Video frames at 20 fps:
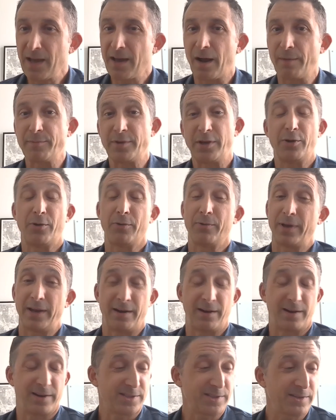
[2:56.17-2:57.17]
Yeah,
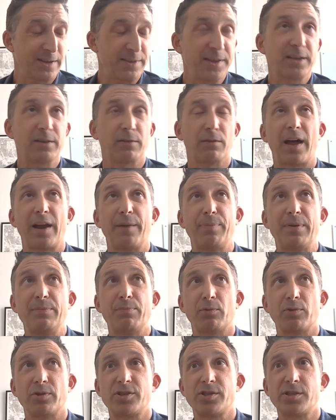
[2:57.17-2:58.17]
and honestly, I think a lot of
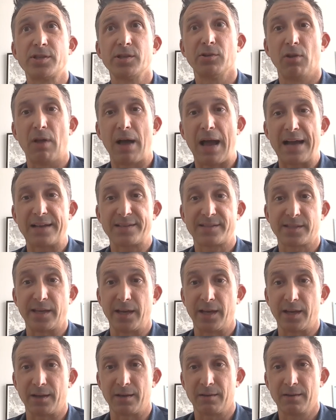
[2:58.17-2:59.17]
people are still
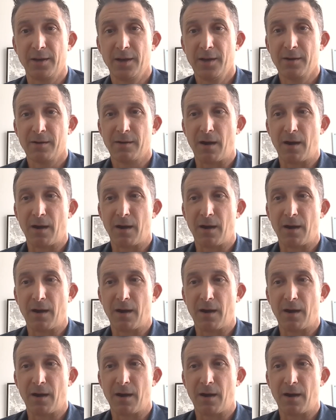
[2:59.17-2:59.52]
asking,